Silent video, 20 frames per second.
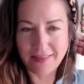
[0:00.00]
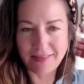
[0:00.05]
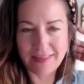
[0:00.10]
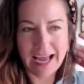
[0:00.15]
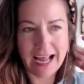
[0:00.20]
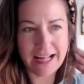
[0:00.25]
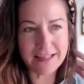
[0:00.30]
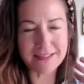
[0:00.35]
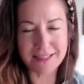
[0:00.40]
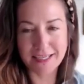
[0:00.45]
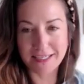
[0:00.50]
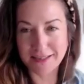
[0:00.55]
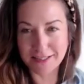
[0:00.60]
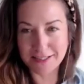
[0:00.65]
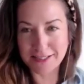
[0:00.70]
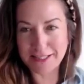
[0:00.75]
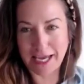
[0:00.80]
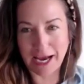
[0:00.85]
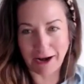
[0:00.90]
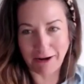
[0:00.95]
And that's like the
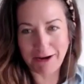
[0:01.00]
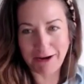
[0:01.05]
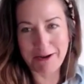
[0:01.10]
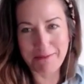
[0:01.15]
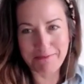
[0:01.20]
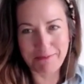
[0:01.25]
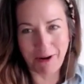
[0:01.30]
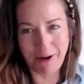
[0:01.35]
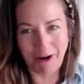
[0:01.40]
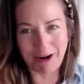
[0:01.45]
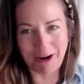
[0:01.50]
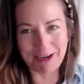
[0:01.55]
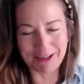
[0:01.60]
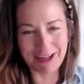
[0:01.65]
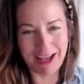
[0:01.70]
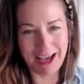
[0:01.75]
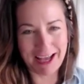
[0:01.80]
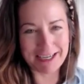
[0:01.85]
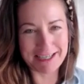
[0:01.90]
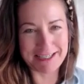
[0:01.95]
scary part a
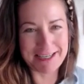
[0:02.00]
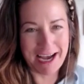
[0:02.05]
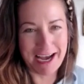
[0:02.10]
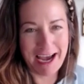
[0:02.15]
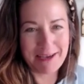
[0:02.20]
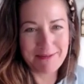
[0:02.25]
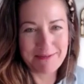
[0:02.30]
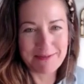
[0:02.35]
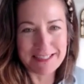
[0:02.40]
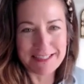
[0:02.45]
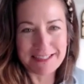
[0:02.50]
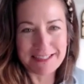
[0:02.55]
lot of times is